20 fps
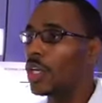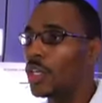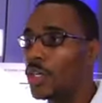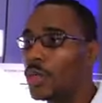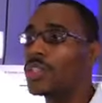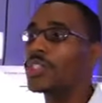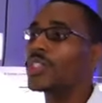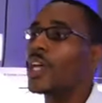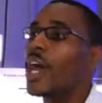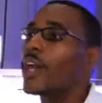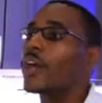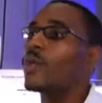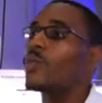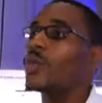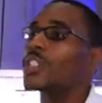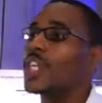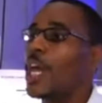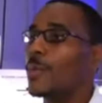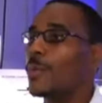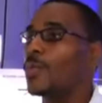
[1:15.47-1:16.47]
you decide on
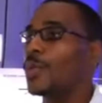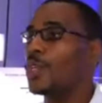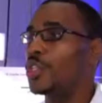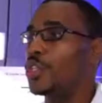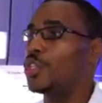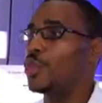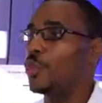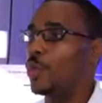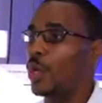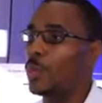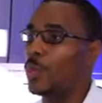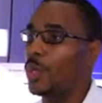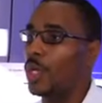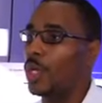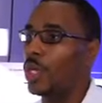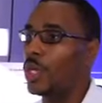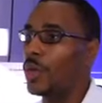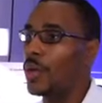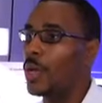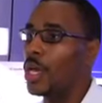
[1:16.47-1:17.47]
what type of pitcher you want to be.
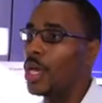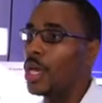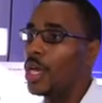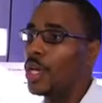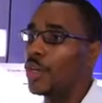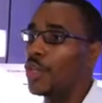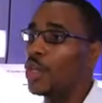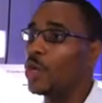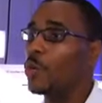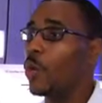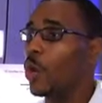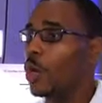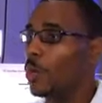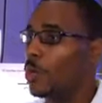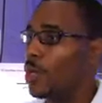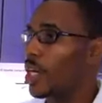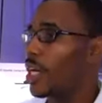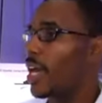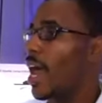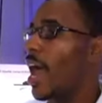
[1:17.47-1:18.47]
Do you want to
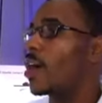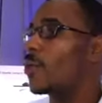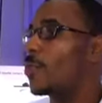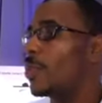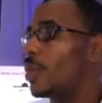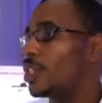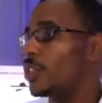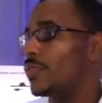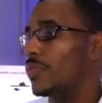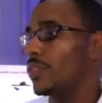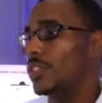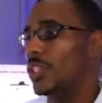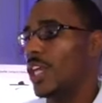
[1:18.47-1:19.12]
be a guy who pitches for